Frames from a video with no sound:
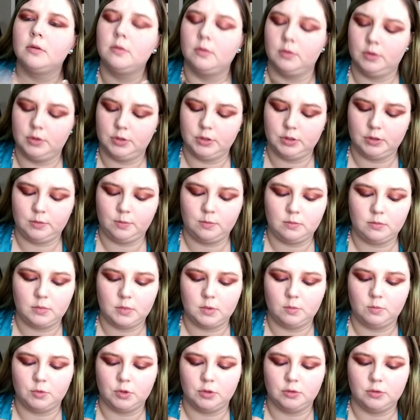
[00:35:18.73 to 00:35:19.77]
which
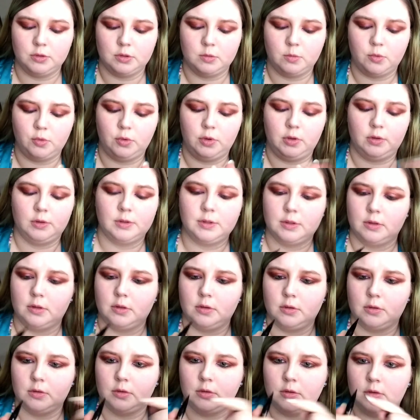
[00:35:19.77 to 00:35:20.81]
I'm sure is the point. So
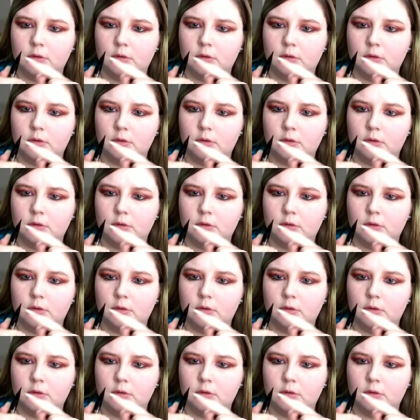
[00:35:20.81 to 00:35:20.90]
the